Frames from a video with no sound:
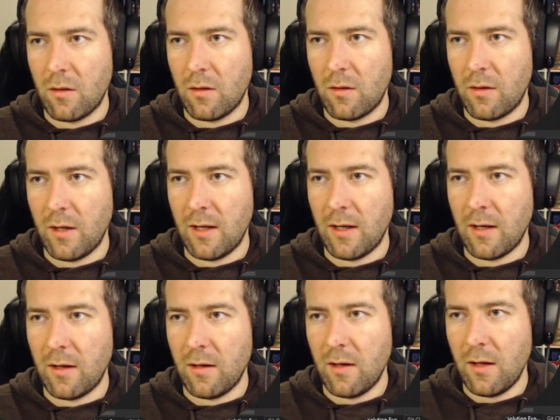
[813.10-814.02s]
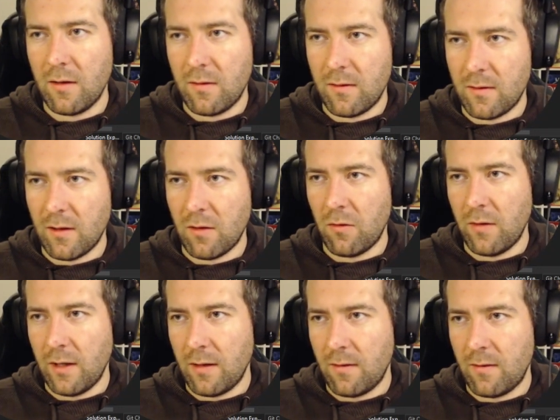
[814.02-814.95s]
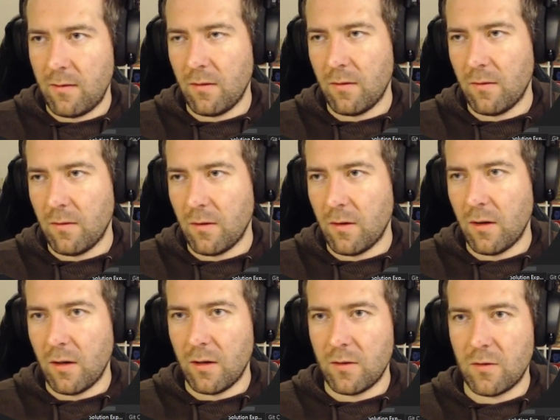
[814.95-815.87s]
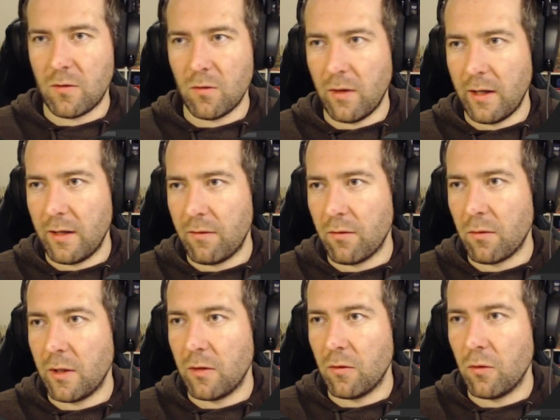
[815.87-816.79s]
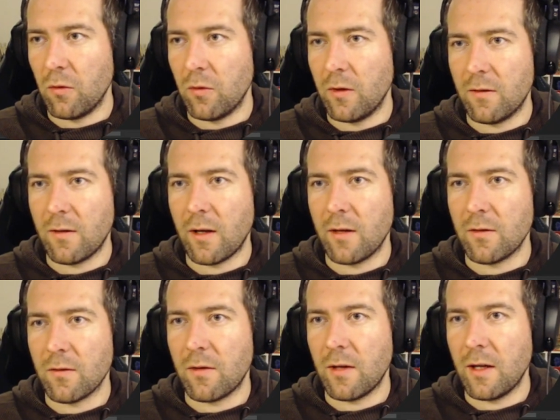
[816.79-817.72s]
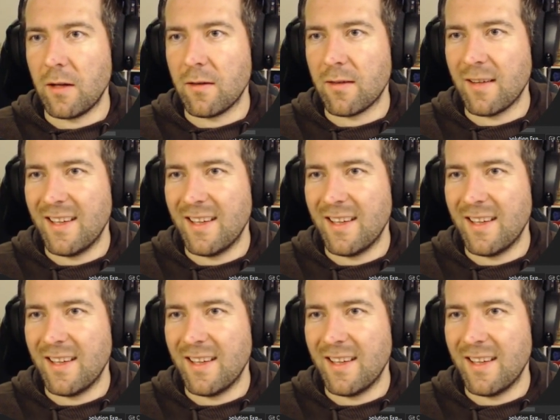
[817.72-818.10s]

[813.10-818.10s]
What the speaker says: thing at that index, is that correct? Oh, it's too late for me to do these kinds of things.